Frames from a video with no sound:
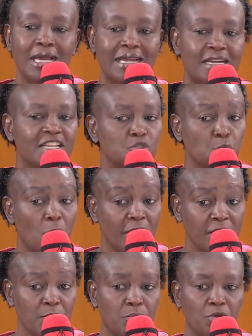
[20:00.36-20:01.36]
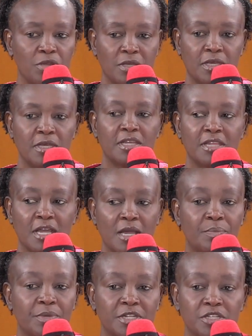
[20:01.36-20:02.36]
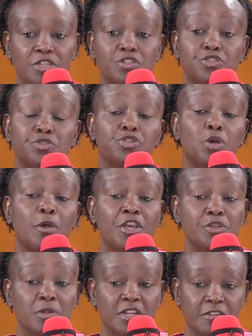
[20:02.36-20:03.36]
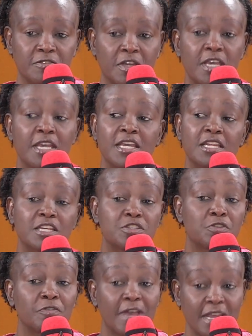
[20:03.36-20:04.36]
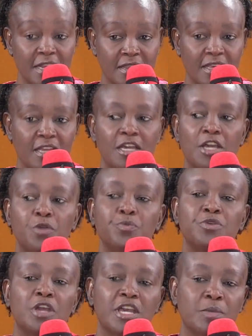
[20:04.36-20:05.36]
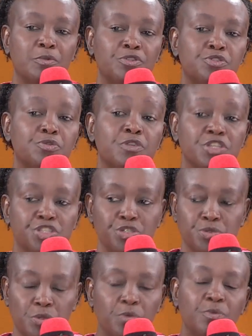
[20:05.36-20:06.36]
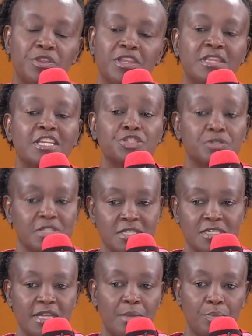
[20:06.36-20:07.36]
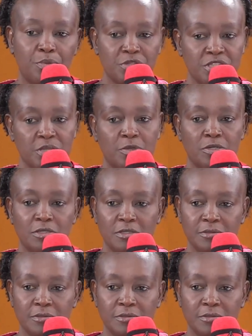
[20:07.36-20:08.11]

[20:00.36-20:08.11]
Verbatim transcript: at least one employee in the company should know where you live. In case of anything, we are able to reach you within the shortest time possible.